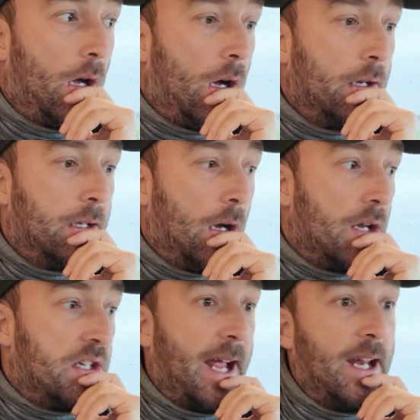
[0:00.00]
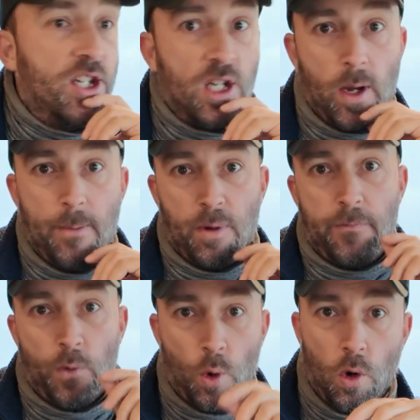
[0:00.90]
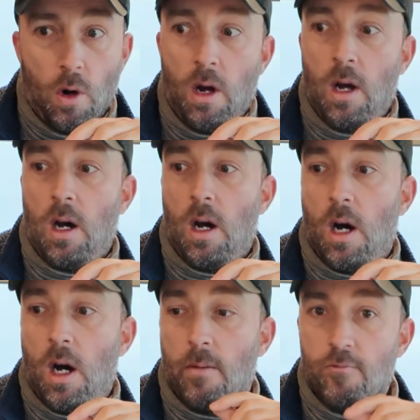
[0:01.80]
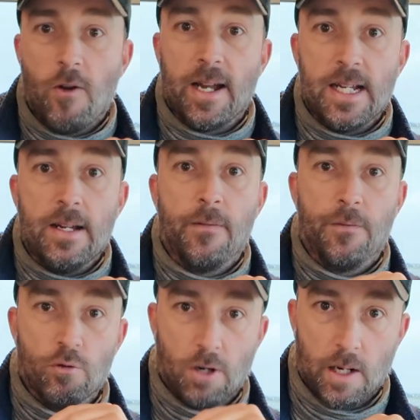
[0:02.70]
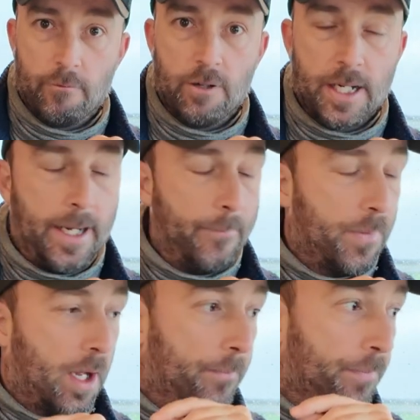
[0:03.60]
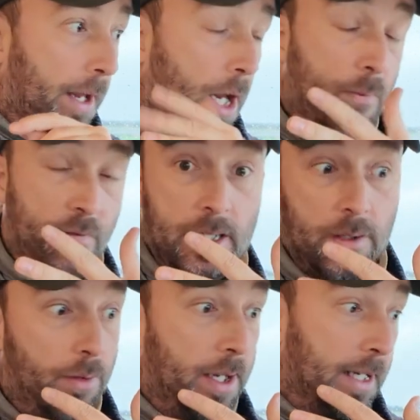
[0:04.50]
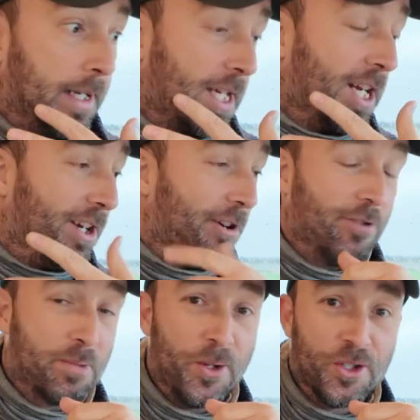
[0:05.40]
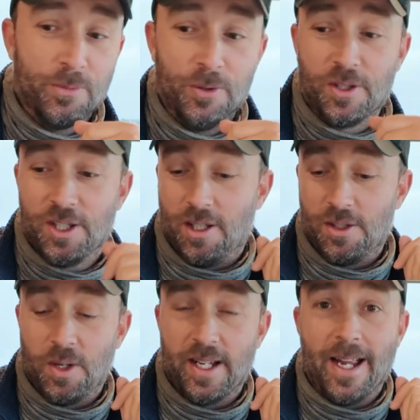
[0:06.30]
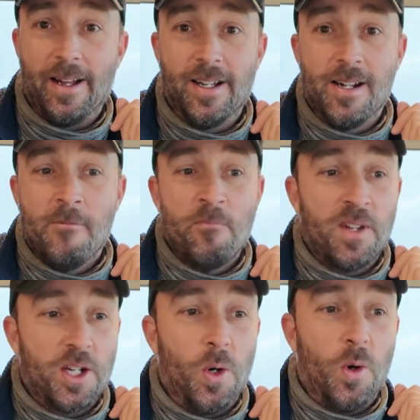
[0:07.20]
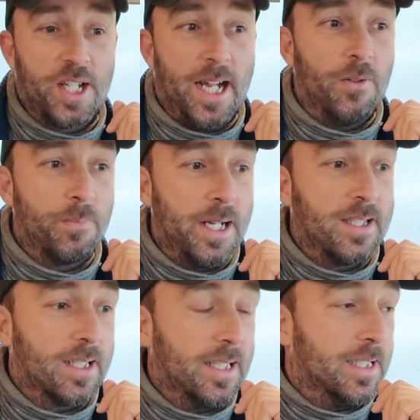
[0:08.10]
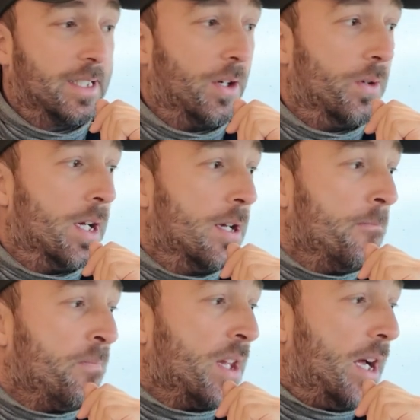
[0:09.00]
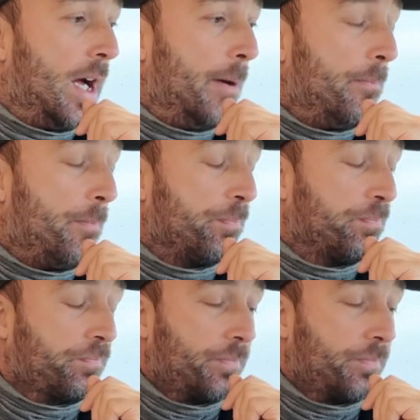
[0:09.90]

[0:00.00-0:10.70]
I daren't do it before I'm ready for recovery gear. And hopefully you think that's responsible, because I don't want to get caught out, basically. So the